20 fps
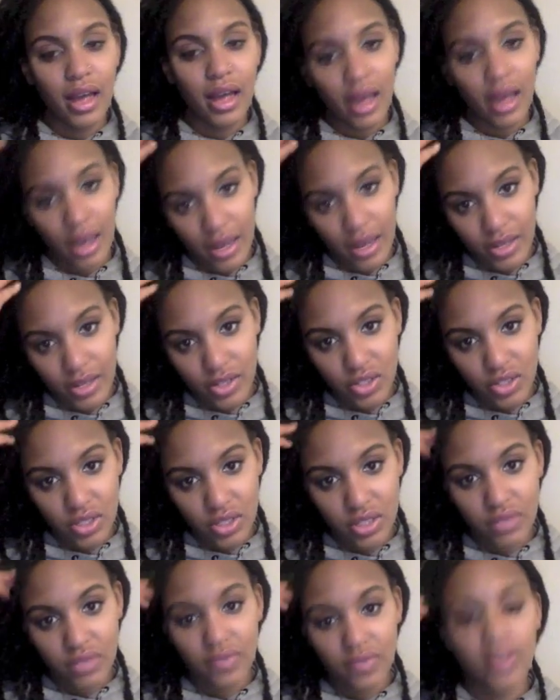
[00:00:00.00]
I
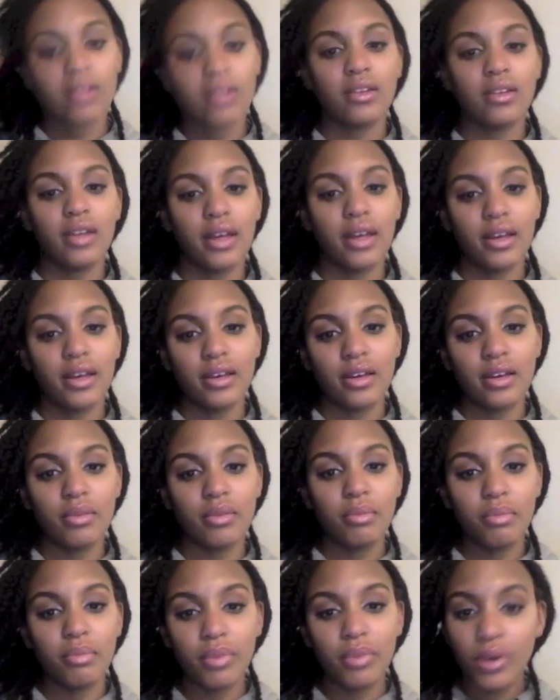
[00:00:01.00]
just felt like a
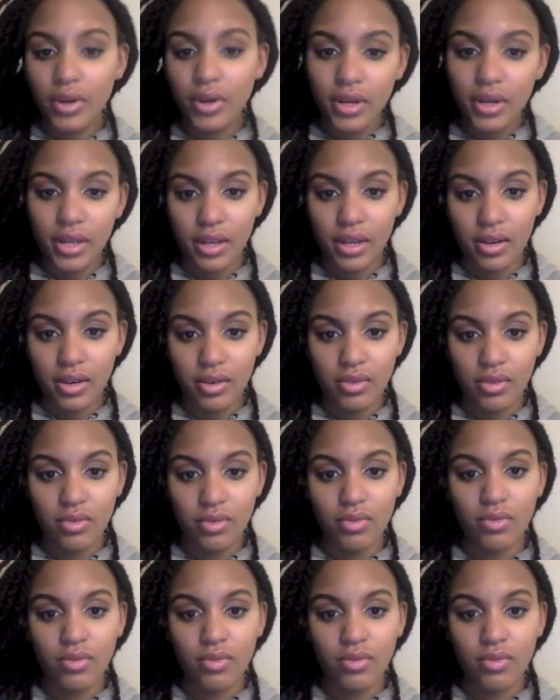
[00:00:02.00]
burden